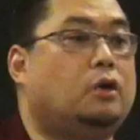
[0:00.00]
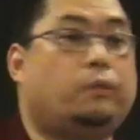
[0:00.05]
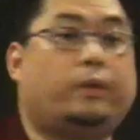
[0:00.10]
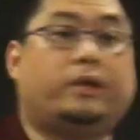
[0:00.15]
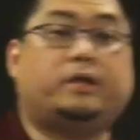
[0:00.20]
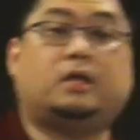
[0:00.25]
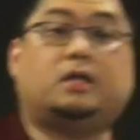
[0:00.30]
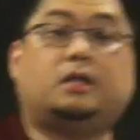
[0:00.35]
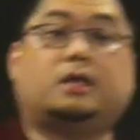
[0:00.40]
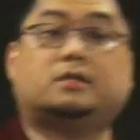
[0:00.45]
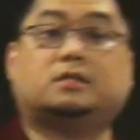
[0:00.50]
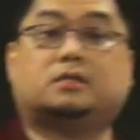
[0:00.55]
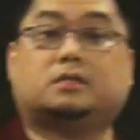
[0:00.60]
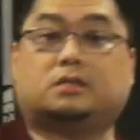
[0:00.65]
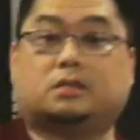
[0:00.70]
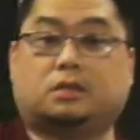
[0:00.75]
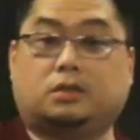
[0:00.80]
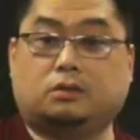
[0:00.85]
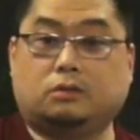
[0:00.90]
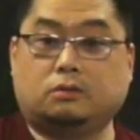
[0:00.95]
Wendy, nice to
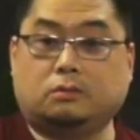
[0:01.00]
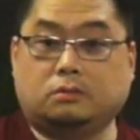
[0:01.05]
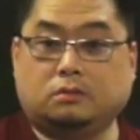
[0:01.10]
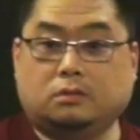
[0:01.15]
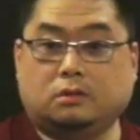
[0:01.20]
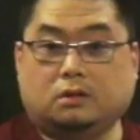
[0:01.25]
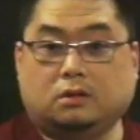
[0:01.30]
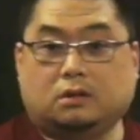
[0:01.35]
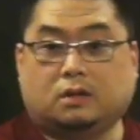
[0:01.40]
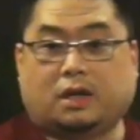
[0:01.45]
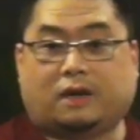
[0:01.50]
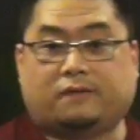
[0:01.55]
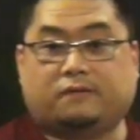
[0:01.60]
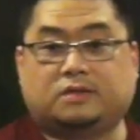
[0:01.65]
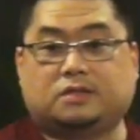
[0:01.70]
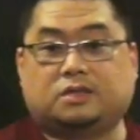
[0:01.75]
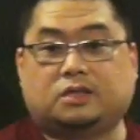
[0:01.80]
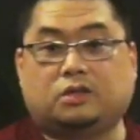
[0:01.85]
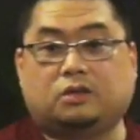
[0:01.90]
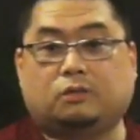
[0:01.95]
see you. I haven't
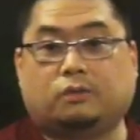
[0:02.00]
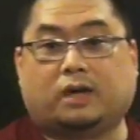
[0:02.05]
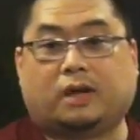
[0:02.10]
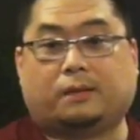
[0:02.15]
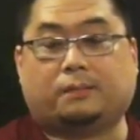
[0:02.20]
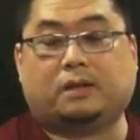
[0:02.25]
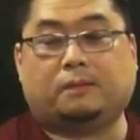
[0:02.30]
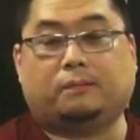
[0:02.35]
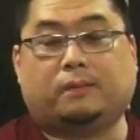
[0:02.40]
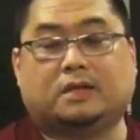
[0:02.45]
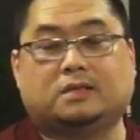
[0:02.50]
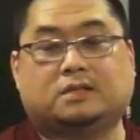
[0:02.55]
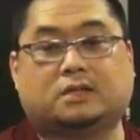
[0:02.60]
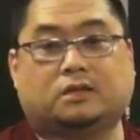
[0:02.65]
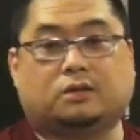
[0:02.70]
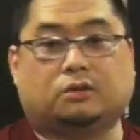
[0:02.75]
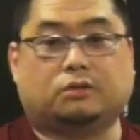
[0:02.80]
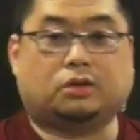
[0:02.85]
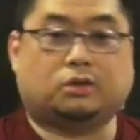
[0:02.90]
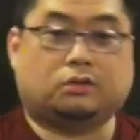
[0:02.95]
seen you, how many months? I
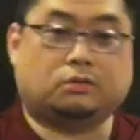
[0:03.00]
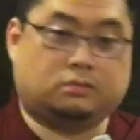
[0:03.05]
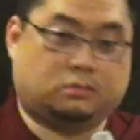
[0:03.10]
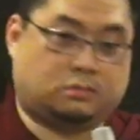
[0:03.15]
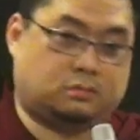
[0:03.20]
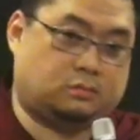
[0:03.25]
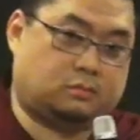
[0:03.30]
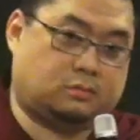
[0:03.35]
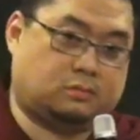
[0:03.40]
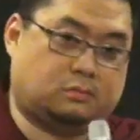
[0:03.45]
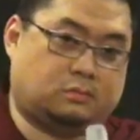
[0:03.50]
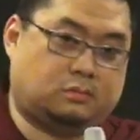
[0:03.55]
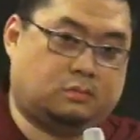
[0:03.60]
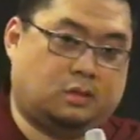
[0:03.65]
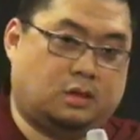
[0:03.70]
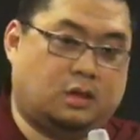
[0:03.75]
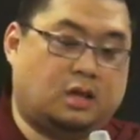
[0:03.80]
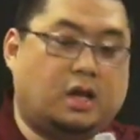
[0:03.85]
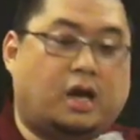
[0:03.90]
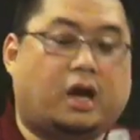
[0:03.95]
don't know.
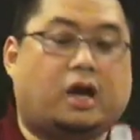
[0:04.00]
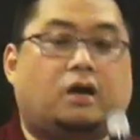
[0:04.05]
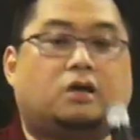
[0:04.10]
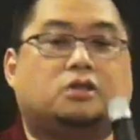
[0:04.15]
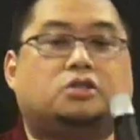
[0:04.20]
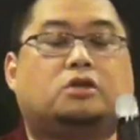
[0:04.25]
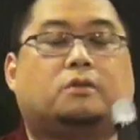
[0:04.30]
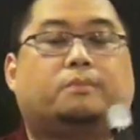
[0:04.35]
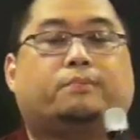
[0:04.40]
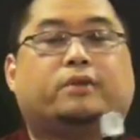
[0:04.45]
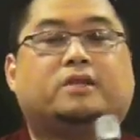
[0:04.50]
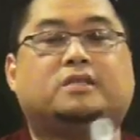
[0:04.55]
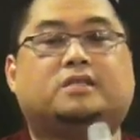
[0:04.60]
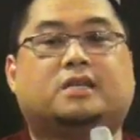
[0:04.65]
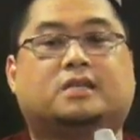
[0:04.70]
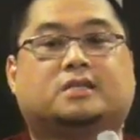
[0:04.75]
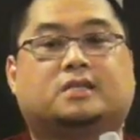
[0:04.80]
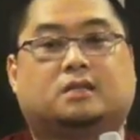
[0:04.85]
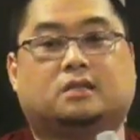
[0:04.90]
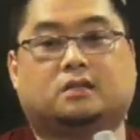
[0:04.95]
I heard you're a
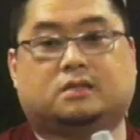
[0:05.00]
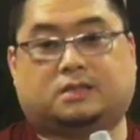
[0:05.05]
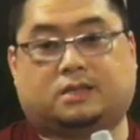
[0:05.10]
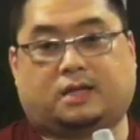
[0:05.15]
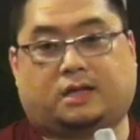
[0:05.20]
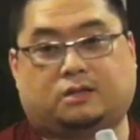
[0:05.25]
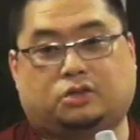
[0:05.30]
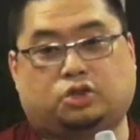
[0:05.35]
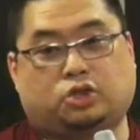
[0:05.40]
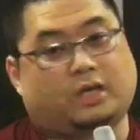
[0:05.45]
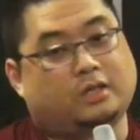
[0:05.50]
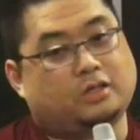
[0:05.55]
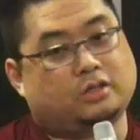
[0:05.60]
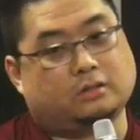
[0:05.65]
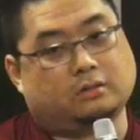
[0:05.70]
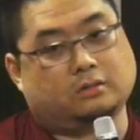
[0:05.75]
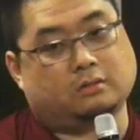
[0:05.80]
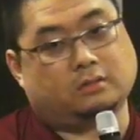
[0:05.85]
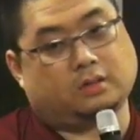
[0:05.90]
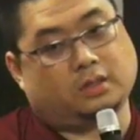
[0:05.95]
princess on the set.
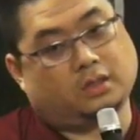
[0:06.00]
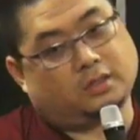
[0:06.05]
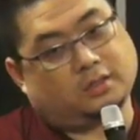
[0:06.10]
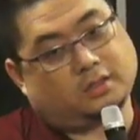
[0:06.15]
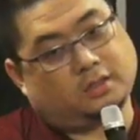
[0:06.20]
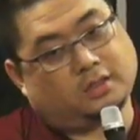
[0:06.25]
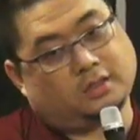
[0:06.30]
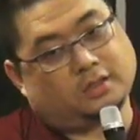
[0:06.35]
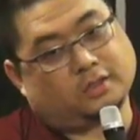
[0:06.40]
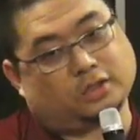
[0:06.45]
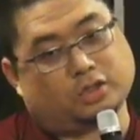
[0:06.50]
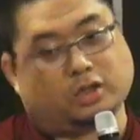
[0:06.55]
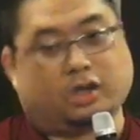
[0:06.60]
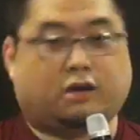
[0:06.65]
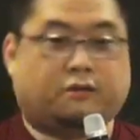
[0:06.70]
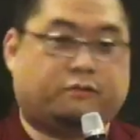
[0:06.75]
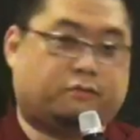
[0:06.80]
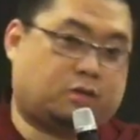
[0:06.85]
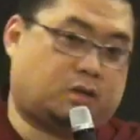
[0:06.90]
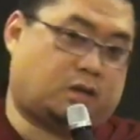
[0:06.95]
Gentle, easy,
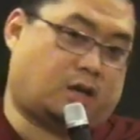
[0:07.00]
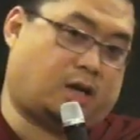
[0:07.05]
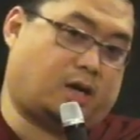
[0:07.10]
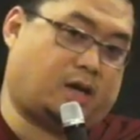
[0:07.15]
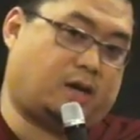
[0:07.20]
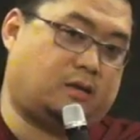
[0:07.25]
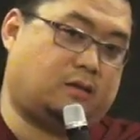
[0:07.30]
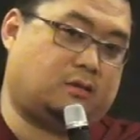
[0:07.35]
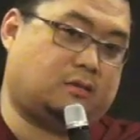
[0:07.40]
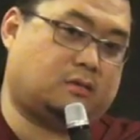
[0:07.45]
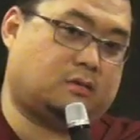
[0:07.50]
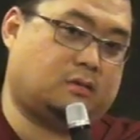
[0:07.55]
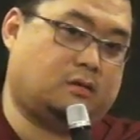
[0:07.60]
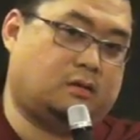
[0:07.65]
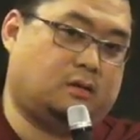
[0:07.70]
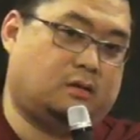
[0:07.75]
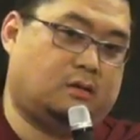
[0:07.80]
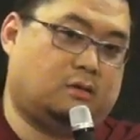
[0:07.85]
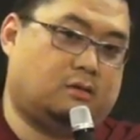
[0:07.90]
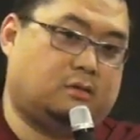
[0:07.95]
soft, kind.
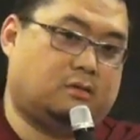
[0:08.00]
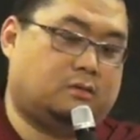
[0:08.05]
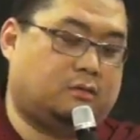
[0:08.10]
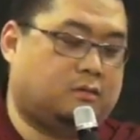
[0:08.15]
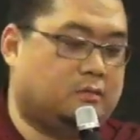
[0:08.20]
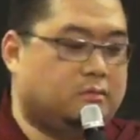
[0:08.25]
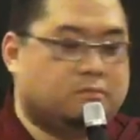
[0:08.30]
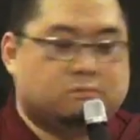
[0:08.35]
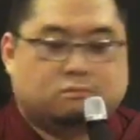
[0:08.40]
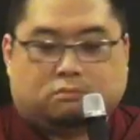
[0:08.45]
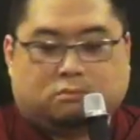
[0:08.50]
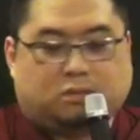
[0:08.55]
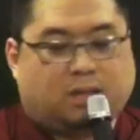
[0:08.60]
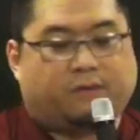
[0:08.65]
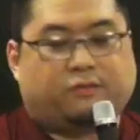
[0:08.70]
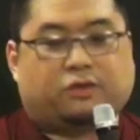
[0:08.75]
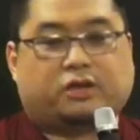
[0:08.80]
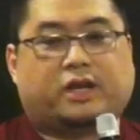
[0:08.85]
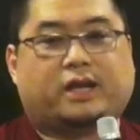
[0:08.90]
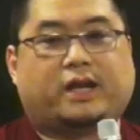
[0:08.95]

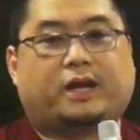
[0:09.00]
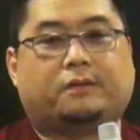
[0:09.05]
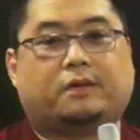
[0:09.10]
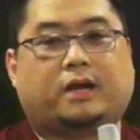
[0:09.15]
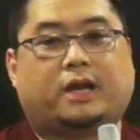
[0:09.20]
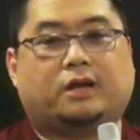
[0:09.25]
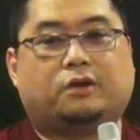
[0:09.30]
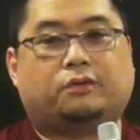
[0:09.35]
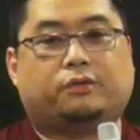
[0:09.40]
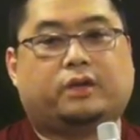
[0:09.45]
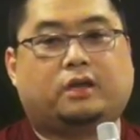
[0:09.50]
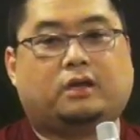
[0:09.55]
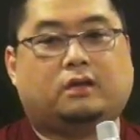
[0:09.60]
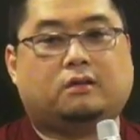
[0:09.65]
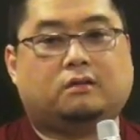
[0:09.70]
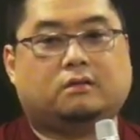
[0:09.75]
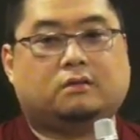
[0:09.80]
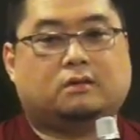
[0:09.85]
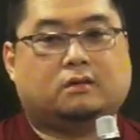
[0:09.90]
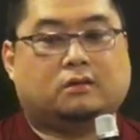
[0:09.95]
Never get
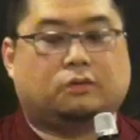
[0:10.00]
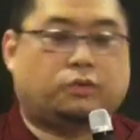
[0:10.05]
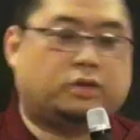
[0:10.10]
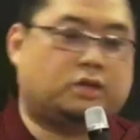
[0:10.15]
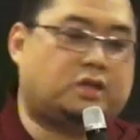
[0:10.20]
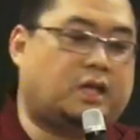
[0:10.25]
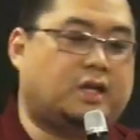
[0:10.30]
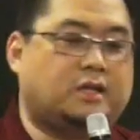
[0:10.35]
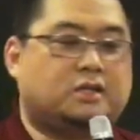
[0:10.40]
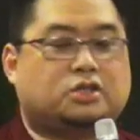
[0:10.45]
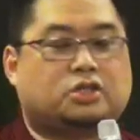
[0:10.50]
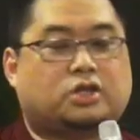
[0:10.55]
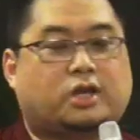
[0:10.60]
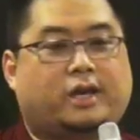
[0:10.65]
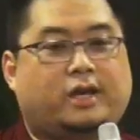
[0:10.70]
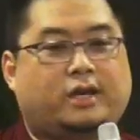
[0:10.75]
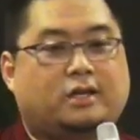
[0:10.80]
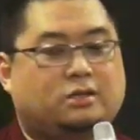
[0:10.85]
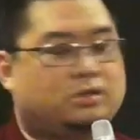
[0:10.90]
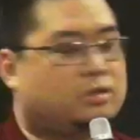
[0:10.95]
angry. When things
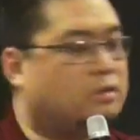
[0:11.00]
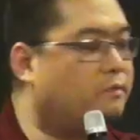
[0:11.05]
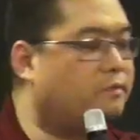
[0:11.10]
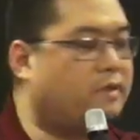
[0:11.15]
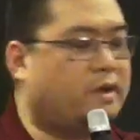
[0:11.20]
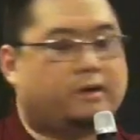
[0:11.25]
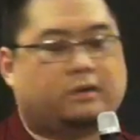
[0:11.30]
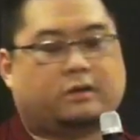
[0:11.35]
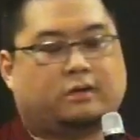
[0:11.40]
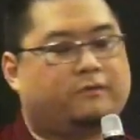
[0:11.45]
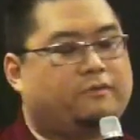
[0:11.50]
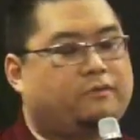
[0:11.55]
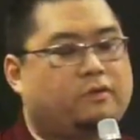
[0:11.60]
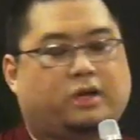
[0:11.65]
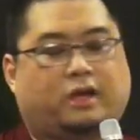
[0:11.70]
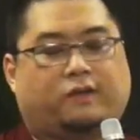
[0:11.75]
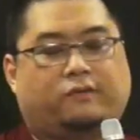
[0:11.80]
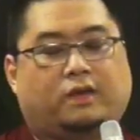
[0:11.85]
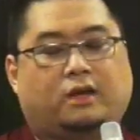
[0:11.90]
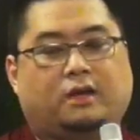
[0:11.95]
change, you're very
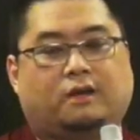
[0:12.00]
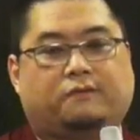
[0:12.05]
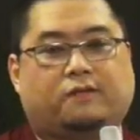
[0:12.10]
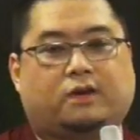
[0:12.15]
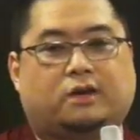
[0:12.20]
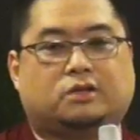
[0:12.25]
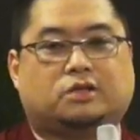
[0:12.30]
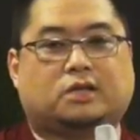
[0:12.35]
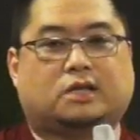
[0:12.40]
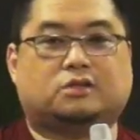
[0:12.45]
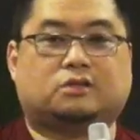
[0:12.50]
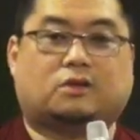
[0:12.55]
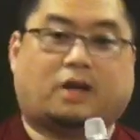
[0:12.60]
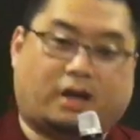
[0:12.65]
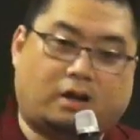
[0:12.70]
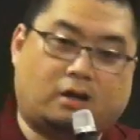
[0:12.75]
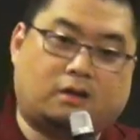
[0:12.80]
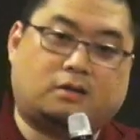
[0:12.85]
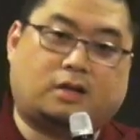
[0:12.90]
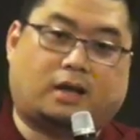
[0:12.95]
forgiving and very gentle. I
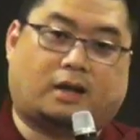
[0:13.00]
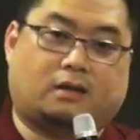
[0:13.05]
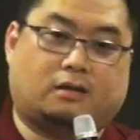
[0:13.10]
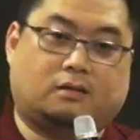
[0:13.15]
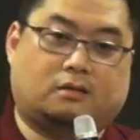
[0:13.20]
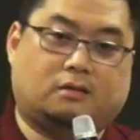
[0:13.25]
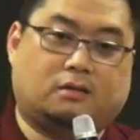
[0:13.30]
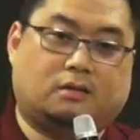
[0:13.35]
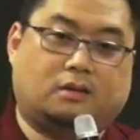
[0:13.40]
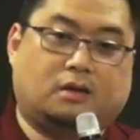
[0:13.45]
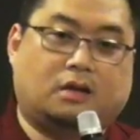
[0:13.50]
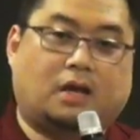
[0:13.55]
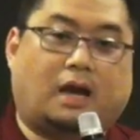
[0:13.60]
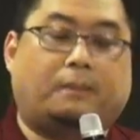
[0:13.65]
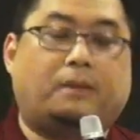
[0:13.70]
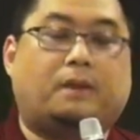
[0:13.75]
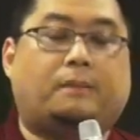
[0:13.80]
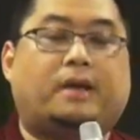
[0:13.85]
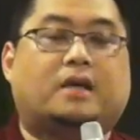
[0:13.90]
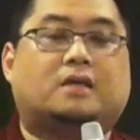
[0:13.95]
heard that.
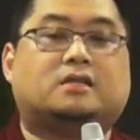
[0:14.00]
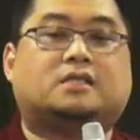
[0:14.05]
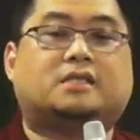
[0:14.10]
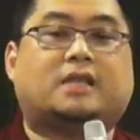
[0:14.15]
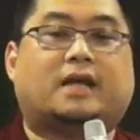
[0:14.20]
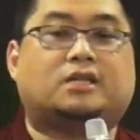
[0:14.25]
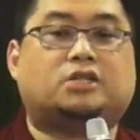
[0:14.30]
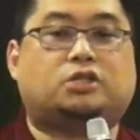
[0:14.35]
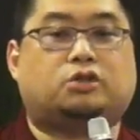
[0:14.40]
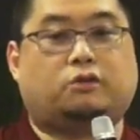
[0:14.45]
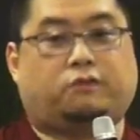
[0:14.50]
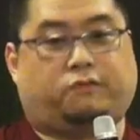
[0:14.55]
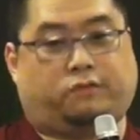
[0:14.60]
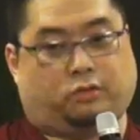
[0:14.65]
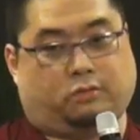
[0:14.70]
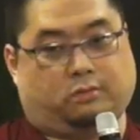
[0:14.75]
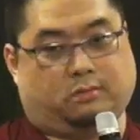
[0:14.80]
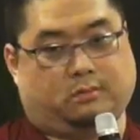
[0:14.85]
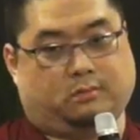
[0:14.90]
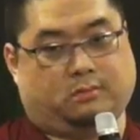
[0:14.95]
I'm going to make a statue of you.